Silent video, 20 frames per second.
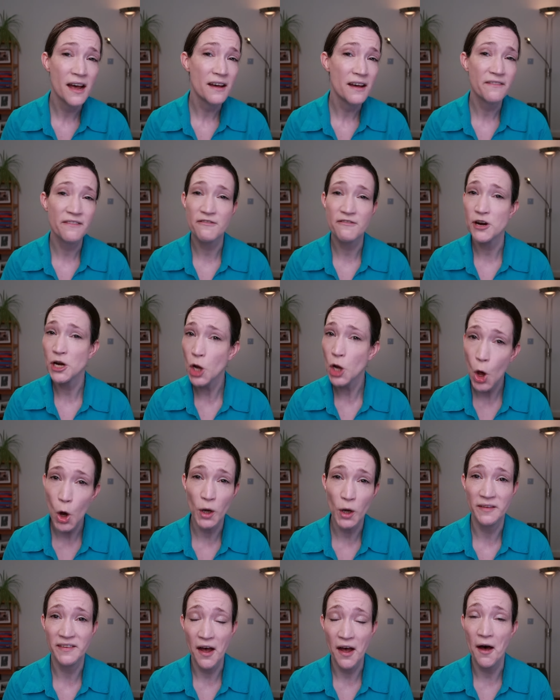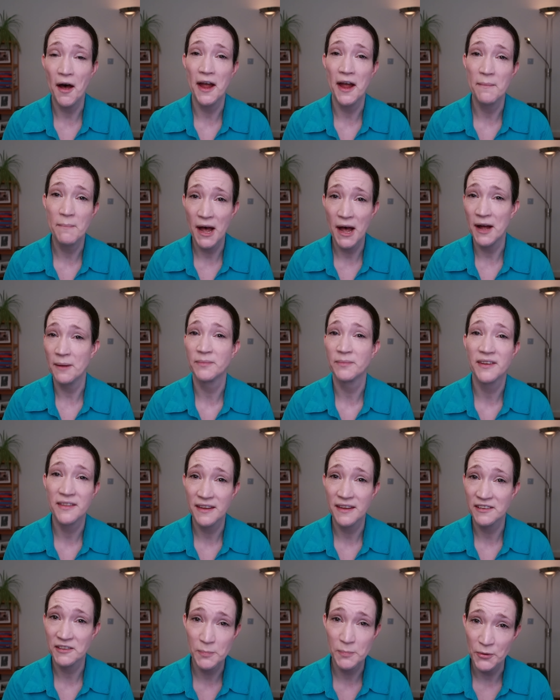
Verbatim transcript: for a long time up to this